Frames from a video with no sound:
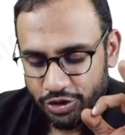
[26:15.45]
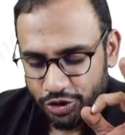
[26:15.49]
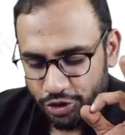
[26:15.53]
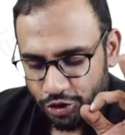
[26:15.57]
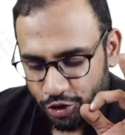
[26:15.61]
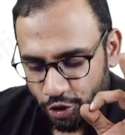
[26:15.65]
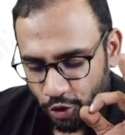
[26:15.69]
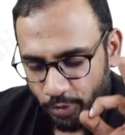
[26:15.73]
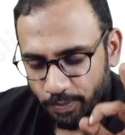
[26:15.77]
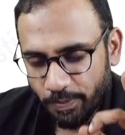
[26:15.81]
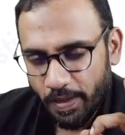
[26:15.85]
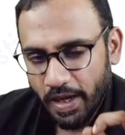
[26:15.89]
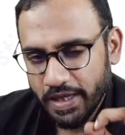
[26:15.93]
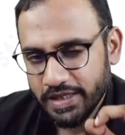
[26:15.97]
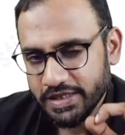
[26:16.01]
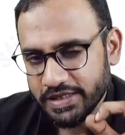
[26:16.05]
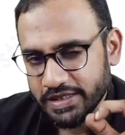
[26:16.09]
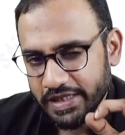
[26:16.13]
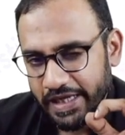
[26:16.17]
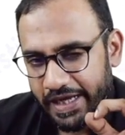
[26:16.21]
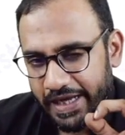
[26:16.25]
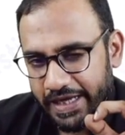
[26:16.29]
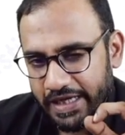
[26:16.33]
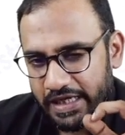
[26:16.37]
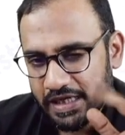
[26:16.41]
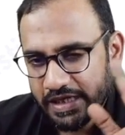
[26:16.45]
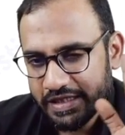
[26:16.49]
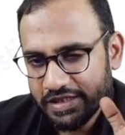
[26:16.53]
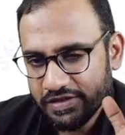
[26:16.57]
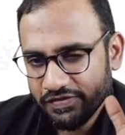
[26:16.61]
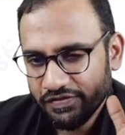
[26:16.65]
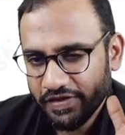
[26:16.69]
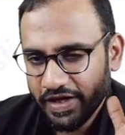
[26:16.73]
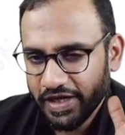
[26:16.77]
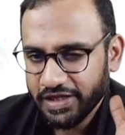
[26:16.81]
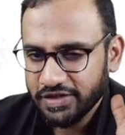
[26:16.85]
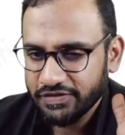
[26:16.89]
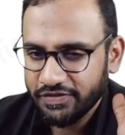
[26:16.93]
Chopard's and
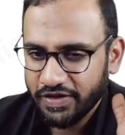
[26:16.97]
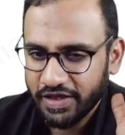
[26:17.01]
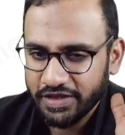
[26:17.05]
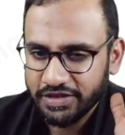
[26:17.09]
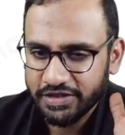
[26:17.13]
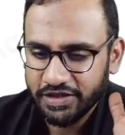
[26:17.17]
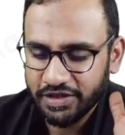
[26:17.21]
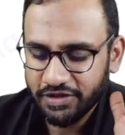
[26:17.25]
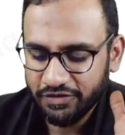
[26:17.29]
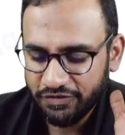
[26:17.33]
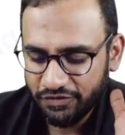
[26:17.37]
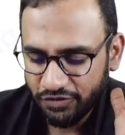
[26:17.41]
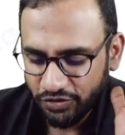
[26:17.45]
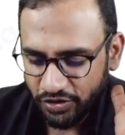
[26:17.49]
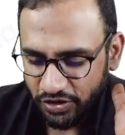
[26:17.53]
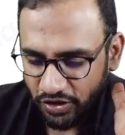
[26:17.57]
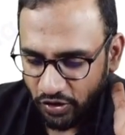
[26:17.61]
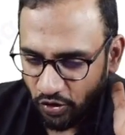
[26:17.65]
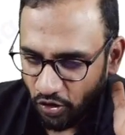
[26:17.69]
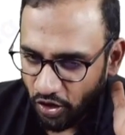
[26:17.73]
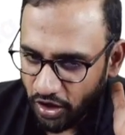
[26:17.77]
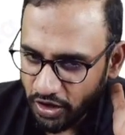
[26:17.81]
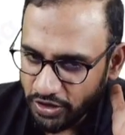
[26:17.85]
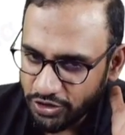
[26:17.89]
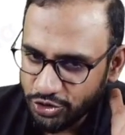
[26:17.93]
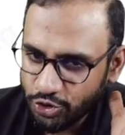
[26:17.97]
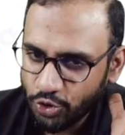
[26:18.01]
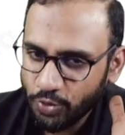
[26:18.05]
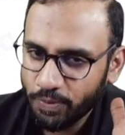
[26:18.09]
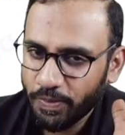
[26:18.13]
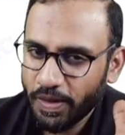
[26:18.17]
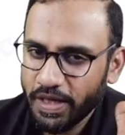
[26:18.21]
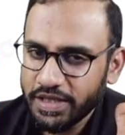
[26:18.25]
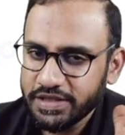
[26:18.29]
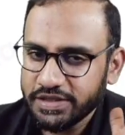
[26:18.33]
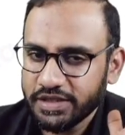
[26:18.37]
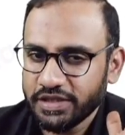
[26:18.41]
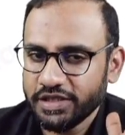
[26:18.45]
Lisfranc's fracture. If you recall
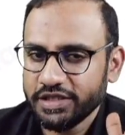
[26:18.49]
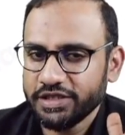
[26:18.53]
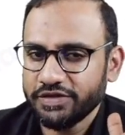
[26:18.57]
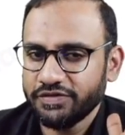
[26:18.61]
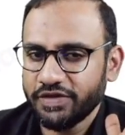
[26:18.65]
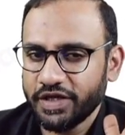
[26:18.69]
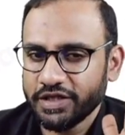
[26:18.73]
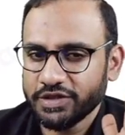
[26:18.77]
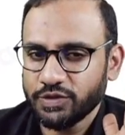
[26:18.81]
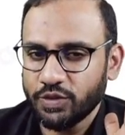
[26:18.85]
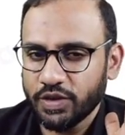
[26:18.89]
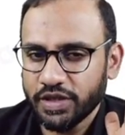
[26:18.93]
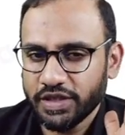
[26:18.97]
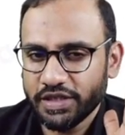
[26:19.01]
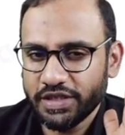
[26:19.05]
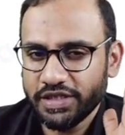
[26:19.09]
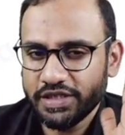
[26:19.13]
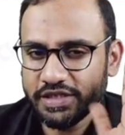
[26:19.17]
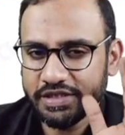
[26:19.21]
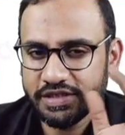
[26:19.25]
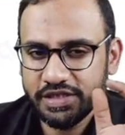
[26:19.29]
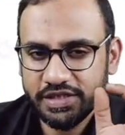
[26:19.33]
Chopard's and Lisfranc's, what are these?